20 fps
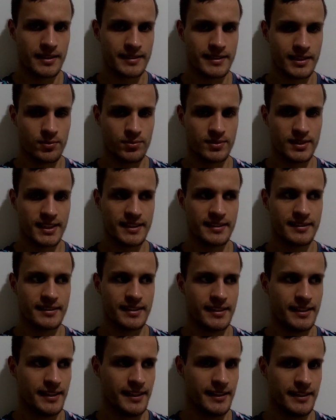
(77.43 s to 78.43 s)
sound
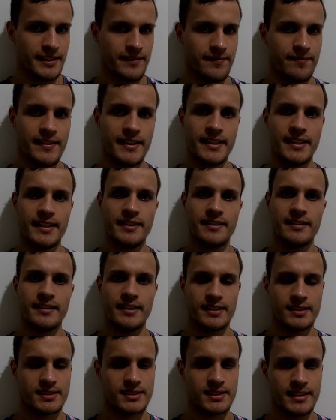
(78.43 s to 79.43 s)
test, and I think
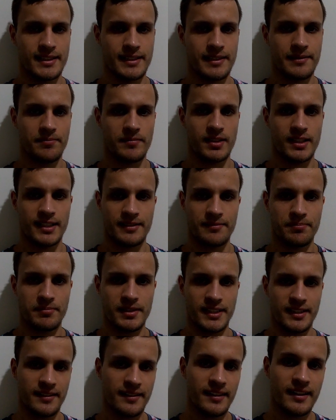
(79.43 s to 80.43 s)
it actually might
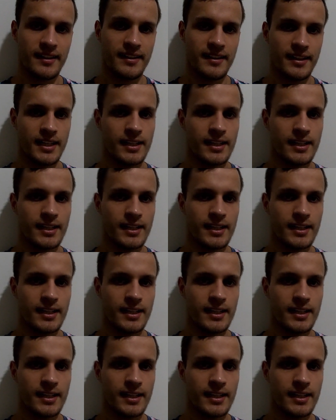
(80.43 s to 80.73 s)
be